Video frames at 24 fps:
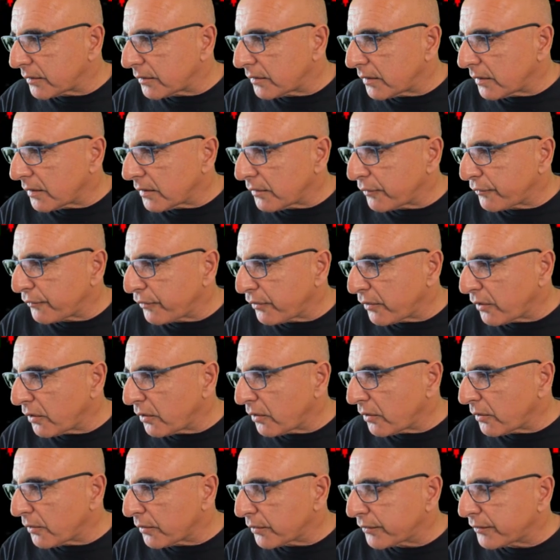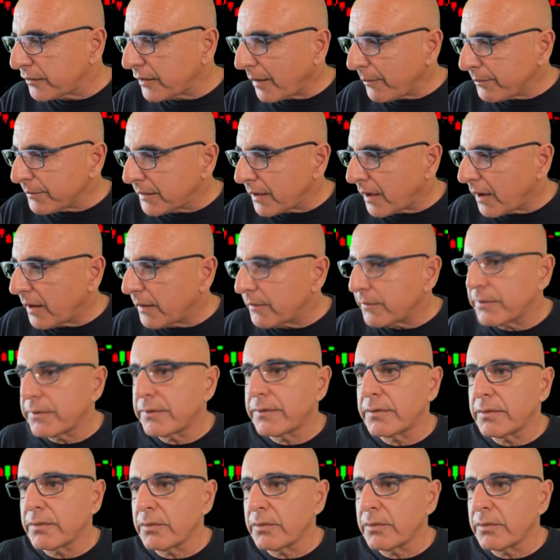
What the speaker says: Therefore, sometimes